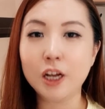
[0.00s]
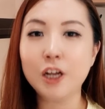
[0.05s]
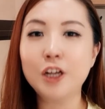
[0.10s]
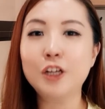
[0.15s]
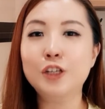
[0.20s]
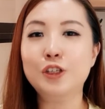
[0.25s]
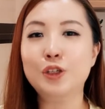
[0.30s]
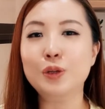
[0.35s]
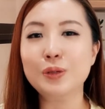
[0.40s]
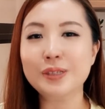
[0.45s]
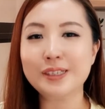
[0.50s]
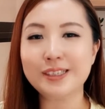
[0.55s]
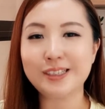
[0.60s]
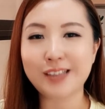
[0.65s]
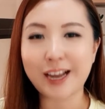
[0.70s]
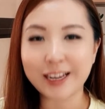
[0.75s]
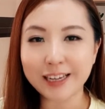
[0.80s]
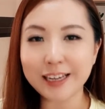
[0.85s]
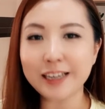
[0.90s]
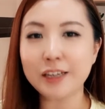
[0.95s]
So
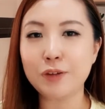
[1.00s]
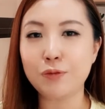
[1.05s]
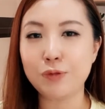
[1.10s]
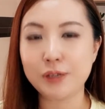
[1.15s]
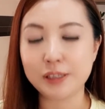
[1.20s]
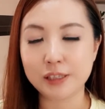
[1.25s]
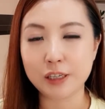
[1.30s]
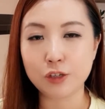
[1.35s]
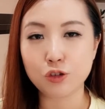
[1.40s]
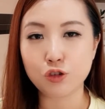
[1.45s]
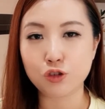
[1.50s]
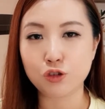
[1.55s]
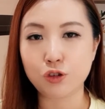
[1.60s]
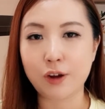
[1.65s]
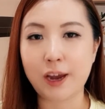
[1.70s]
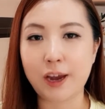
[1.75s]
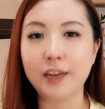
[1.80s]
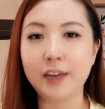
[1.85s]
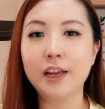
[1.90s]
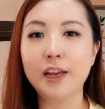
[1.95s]
study the recent
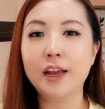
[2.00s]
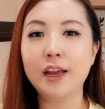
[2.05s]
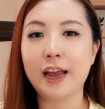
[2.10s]
trend